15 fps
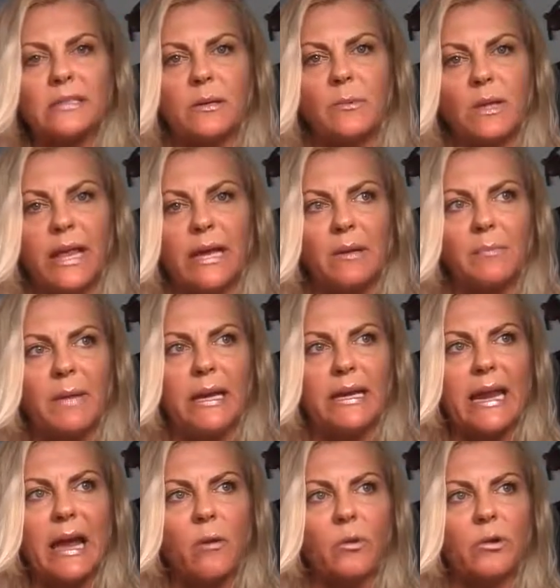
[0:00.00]
Someone like me,
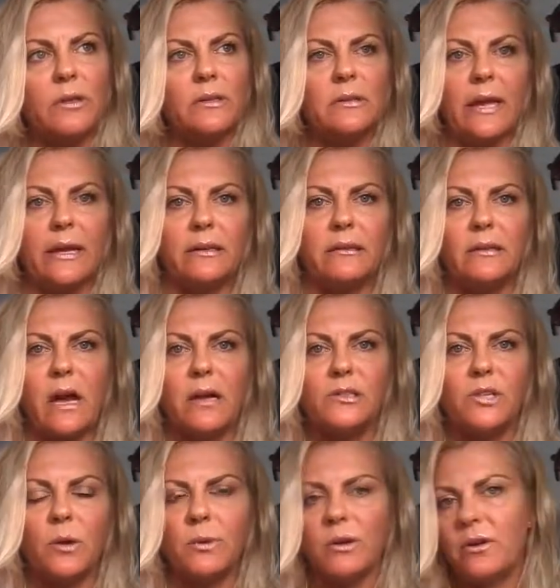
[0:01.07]
now we're in like
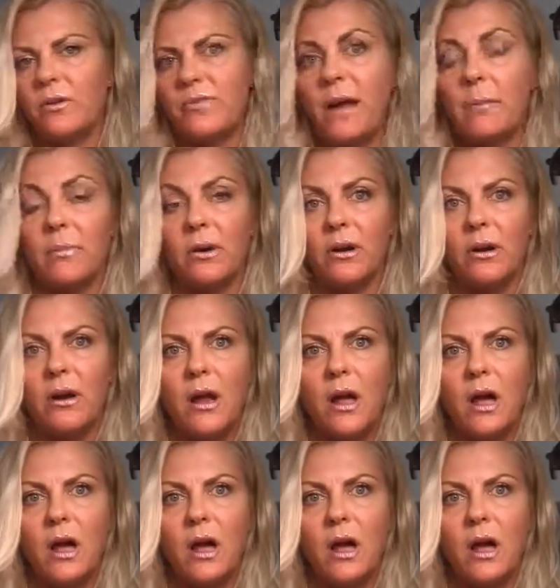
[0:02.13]
October, November.